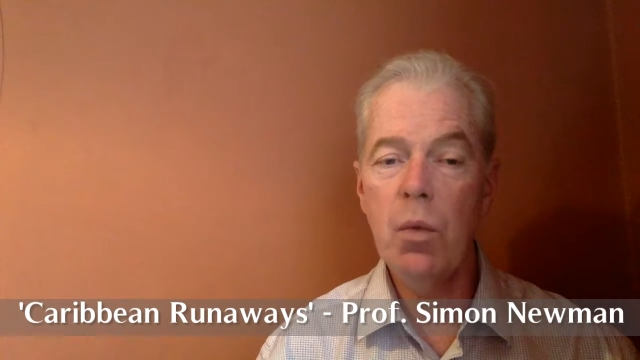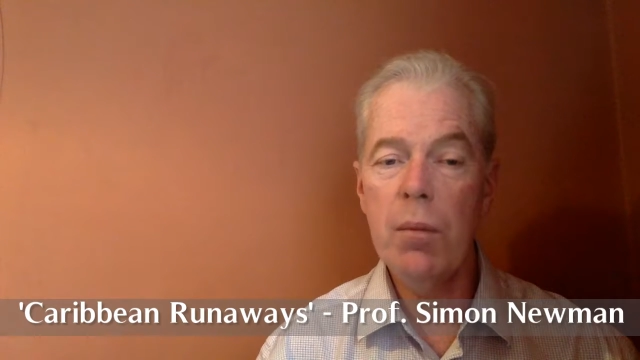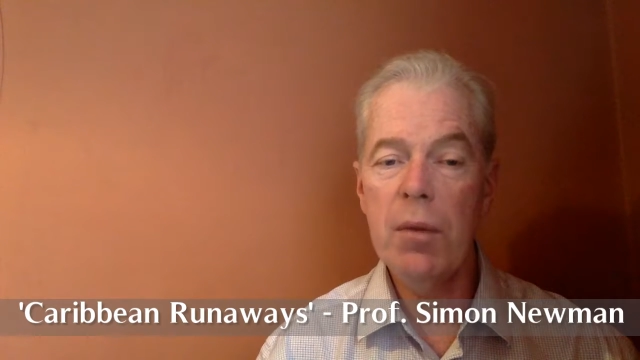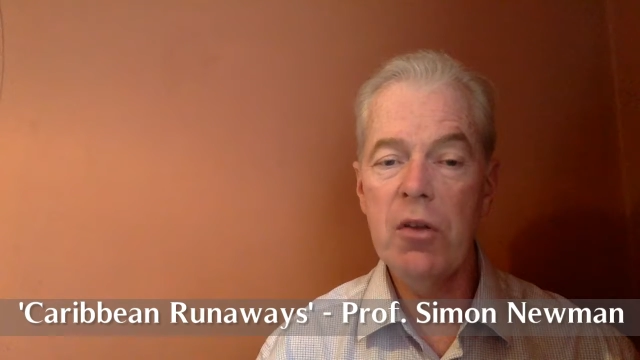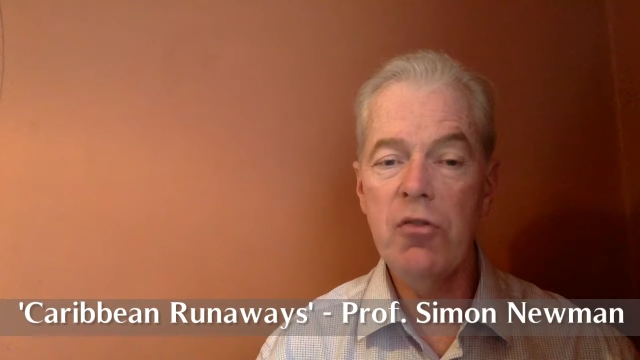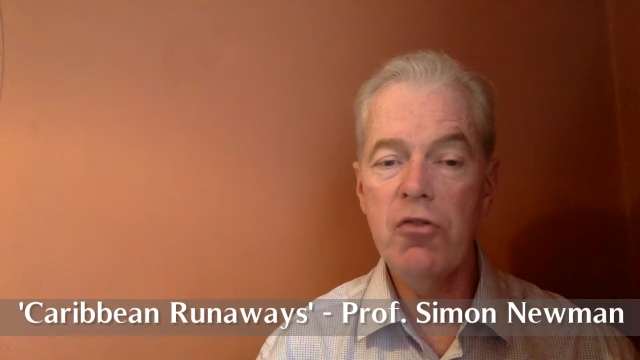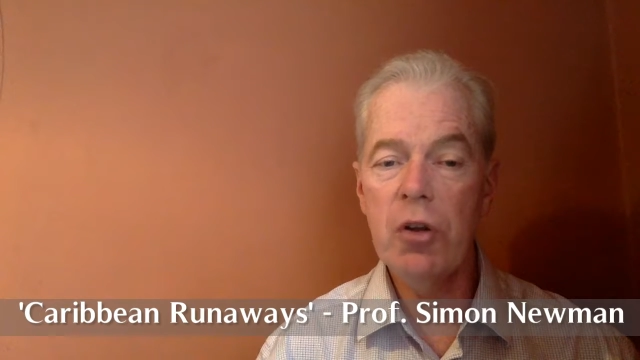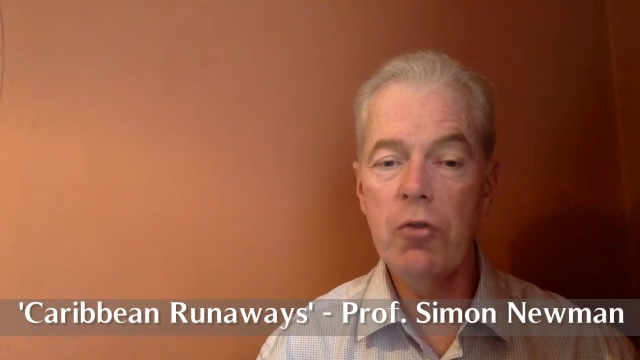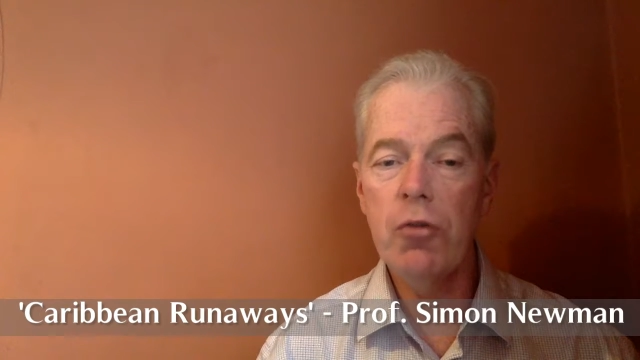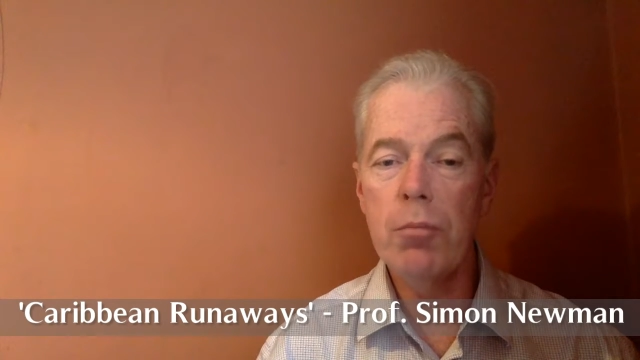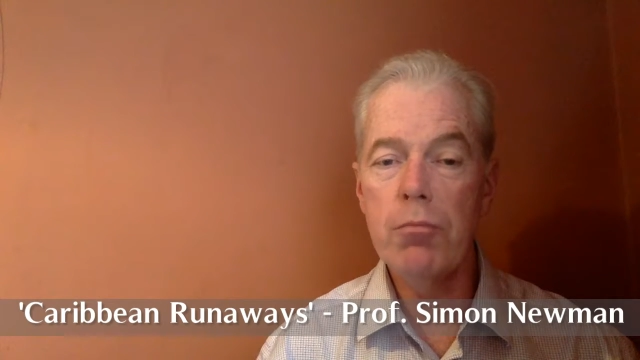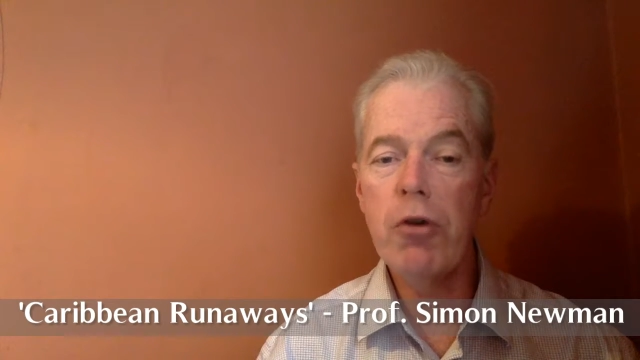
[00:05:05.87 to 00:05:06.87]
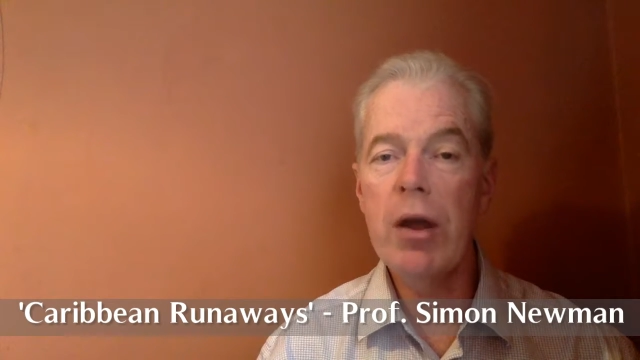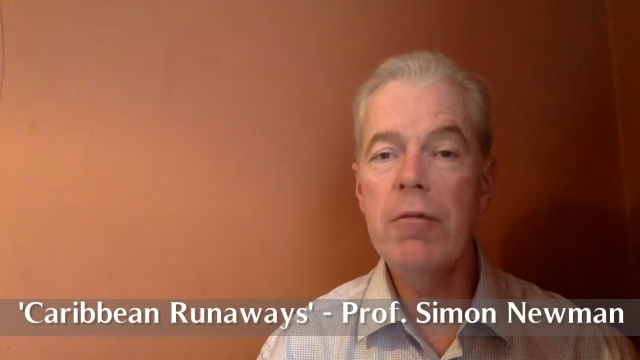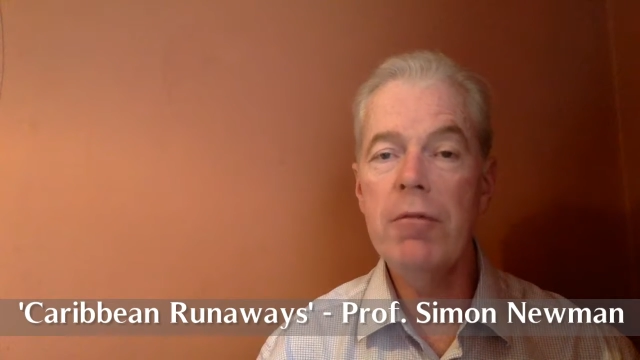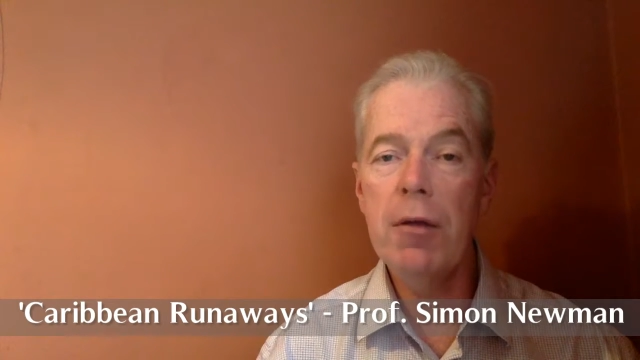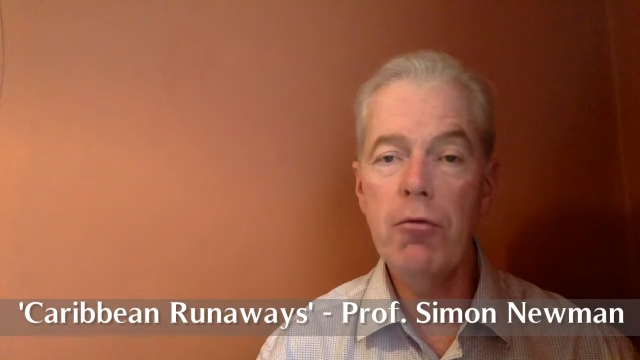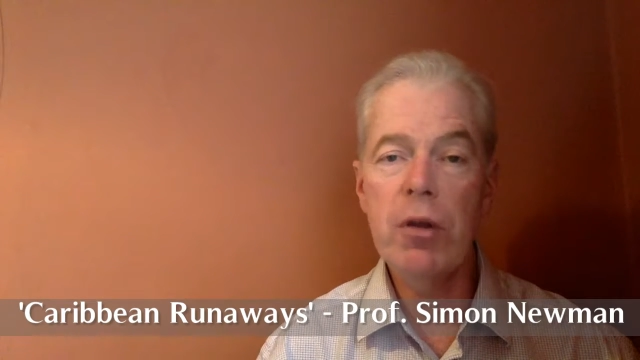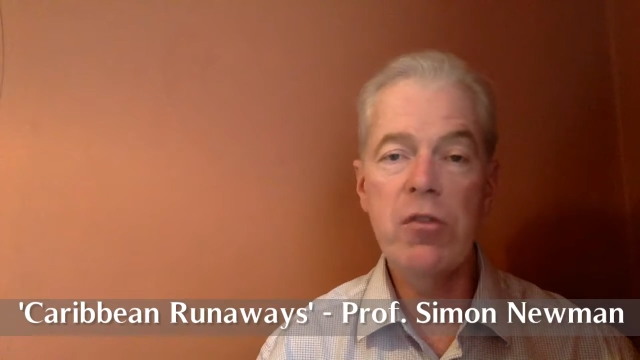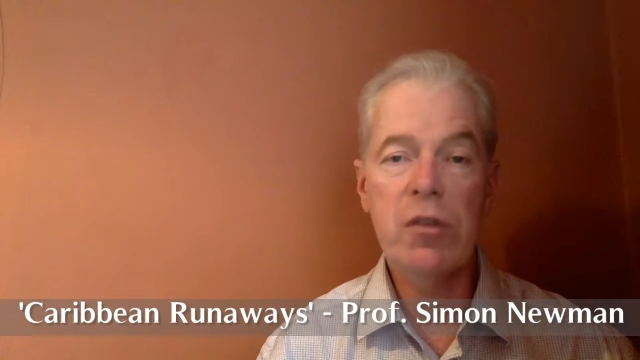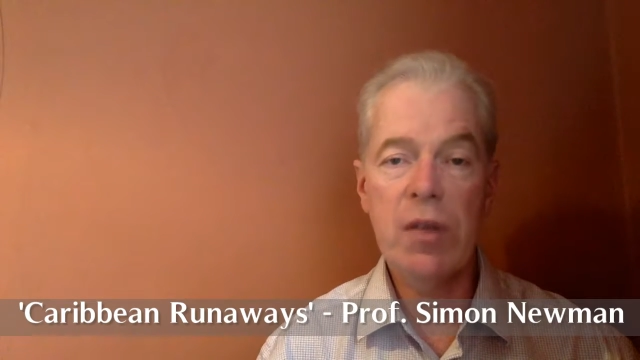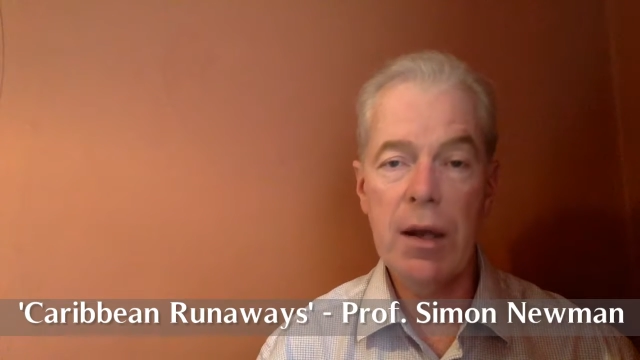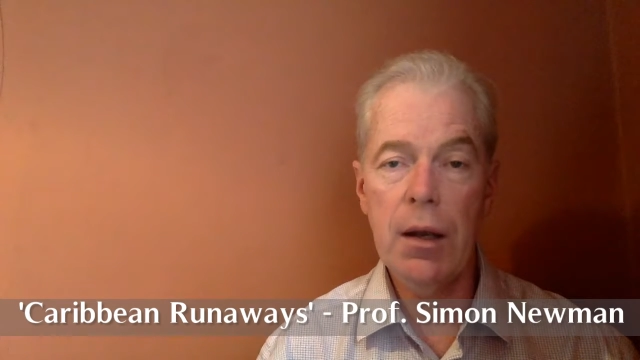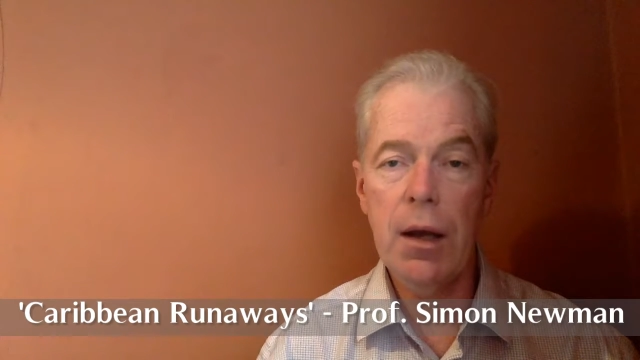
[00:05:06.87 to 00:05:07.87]
women, and children bravely
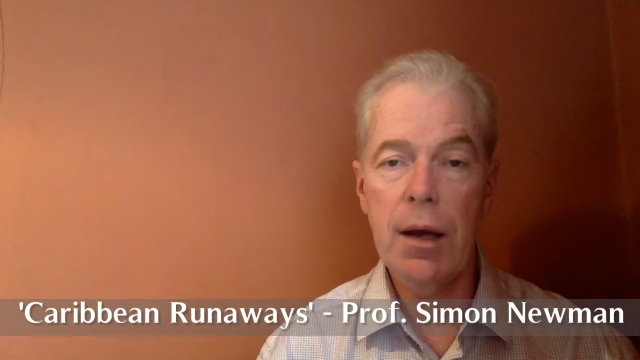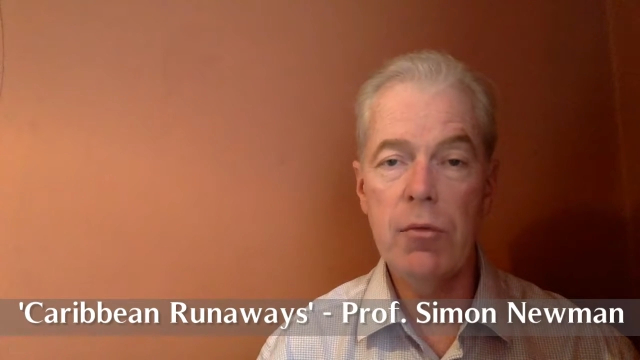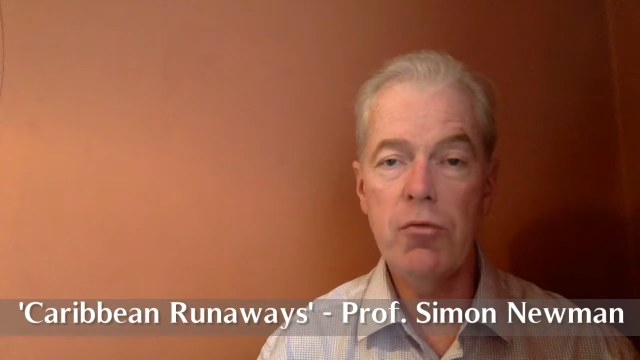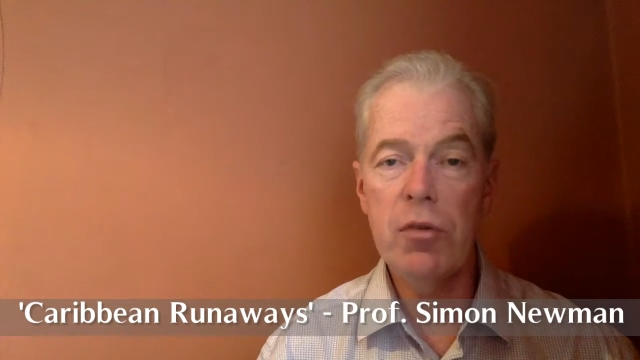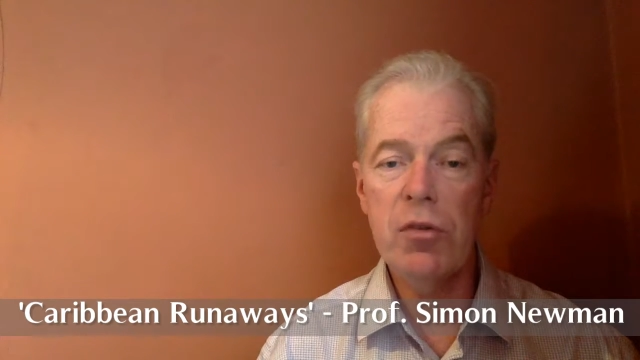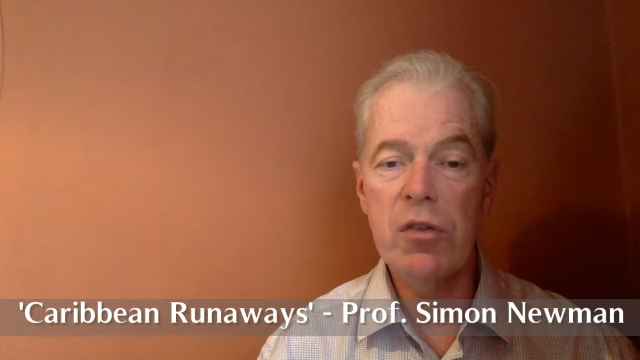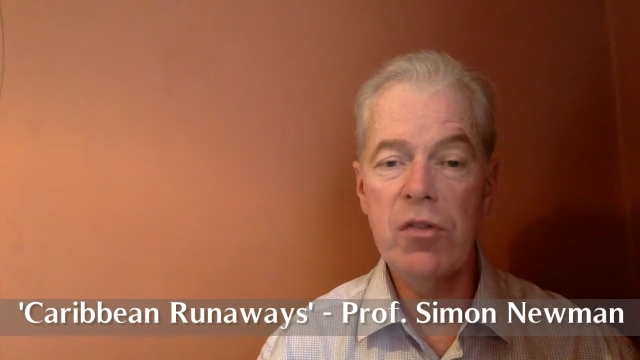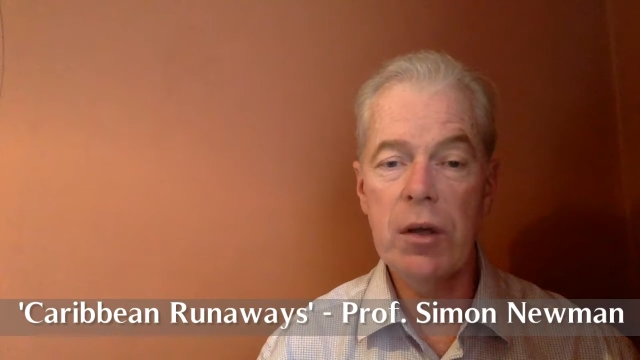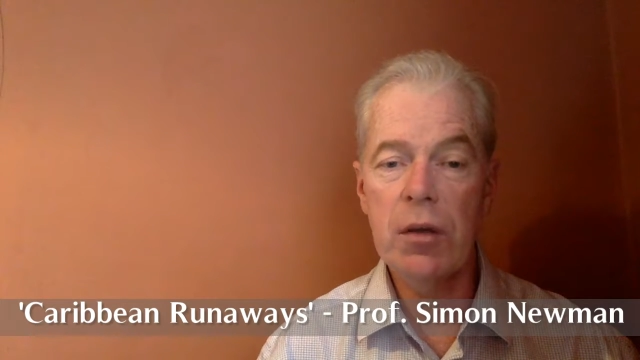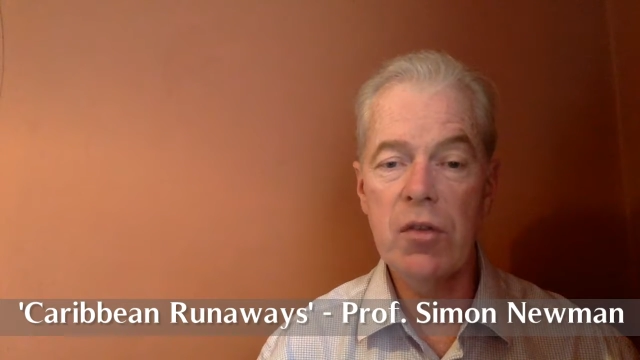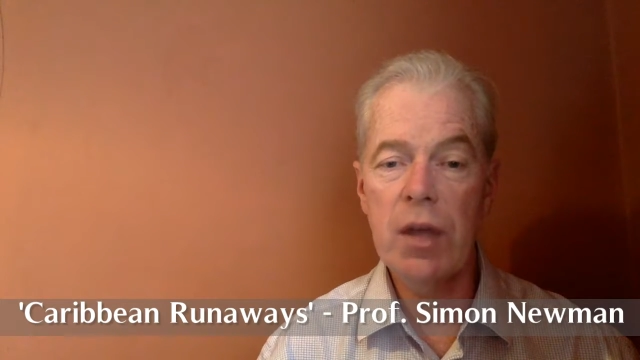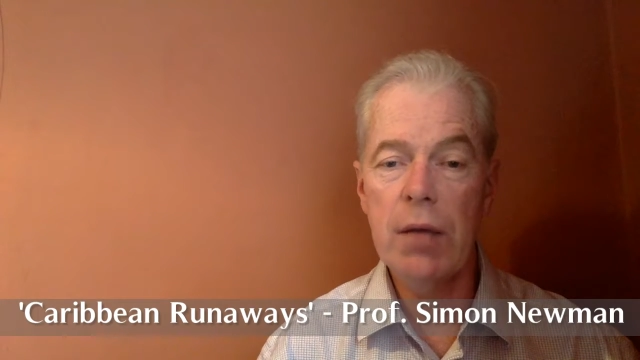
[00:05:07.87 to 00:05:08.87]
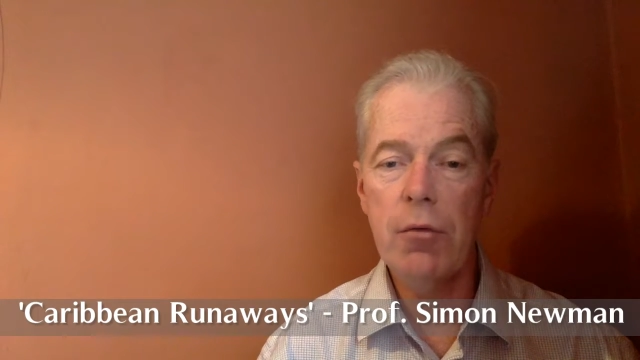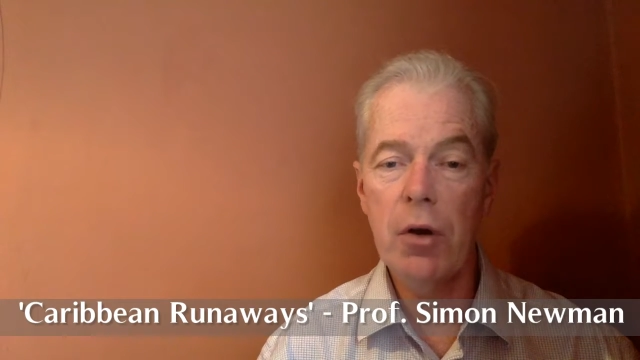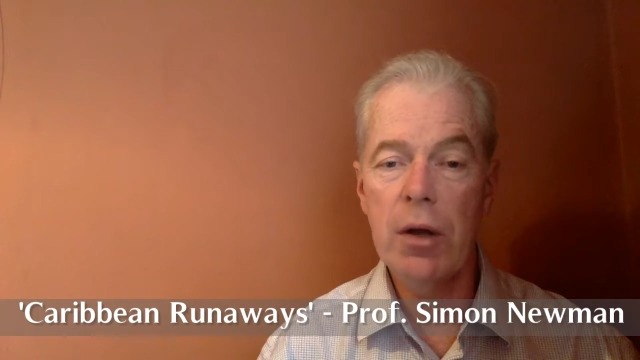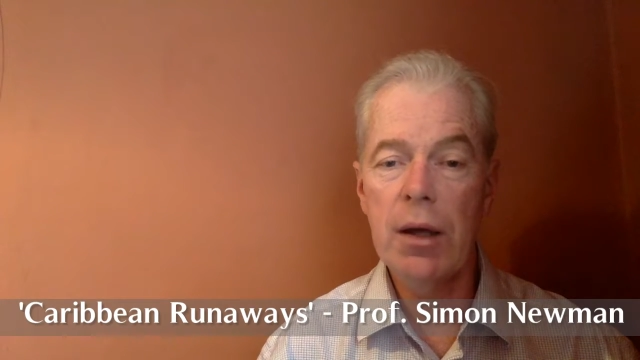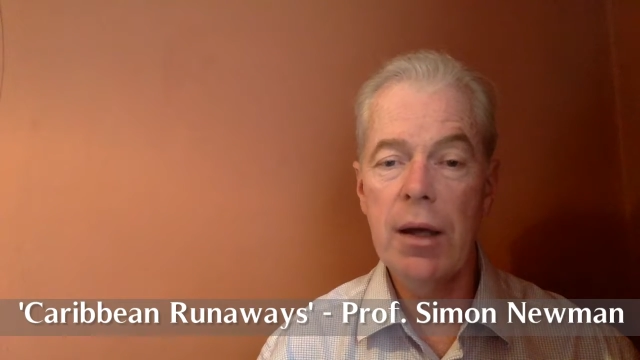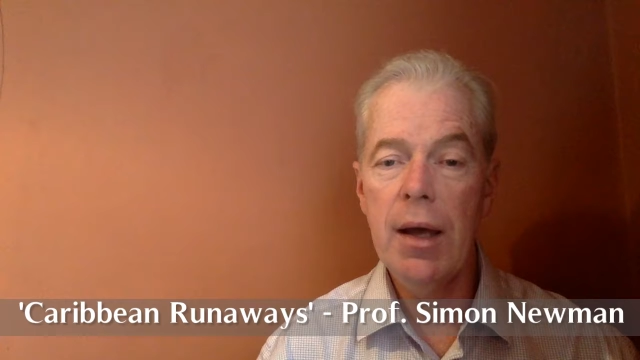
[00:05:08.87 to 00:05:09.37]
risked their lives resisting slavery,